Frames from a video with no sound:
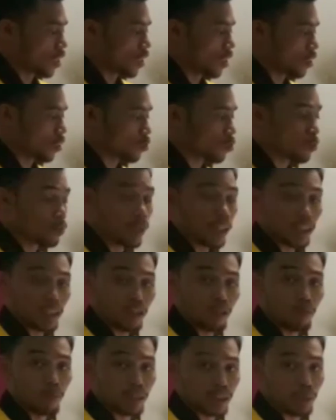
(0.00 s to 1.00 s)
restore back the
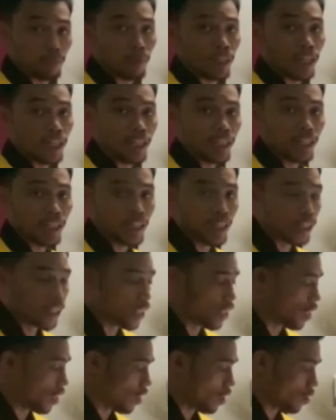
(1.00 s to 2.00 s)
normal supply
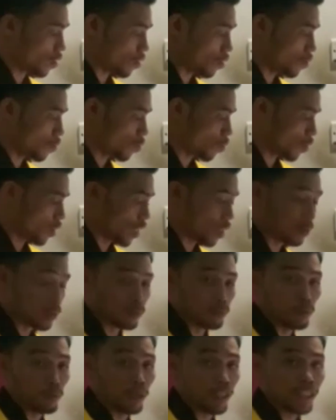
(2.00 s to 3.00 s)
for the
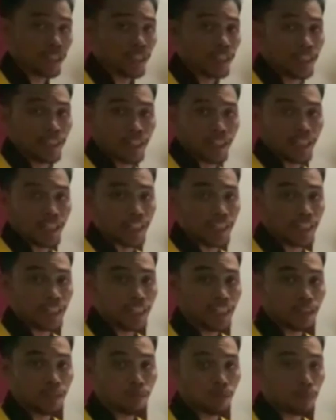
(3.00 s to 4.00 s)
MSB1. And
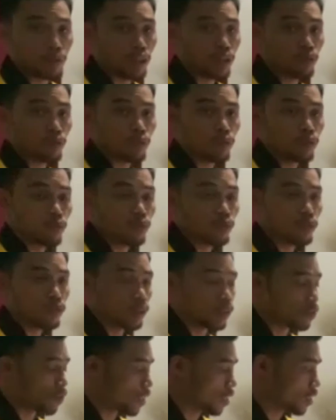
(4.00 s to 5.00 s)
then what we need to do,
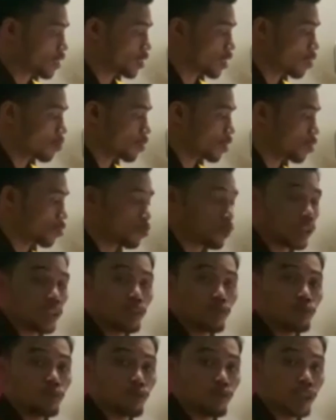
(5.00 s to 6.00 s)
the final step is we
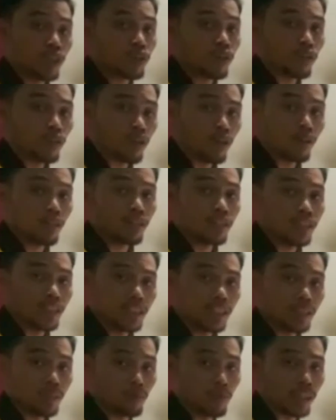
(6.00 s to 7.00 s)
need to record all the
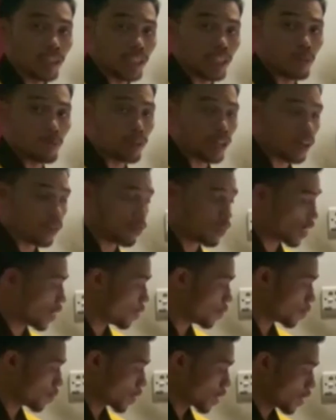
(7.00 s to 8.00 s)
work that we have
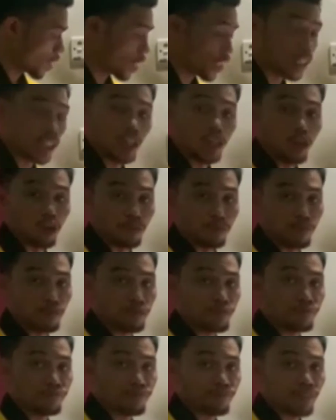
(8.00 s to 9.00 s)
done in the logbook.
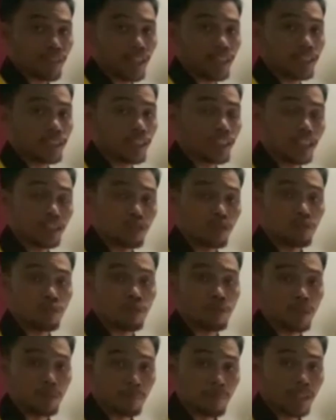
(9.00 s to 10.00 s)
I think that's all
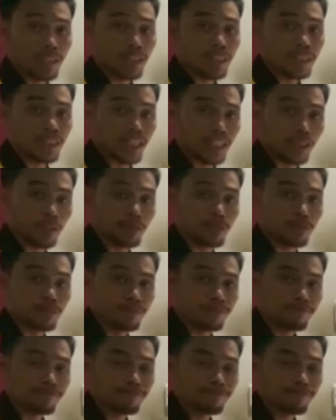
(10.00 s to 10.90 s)
for my part. Thank you.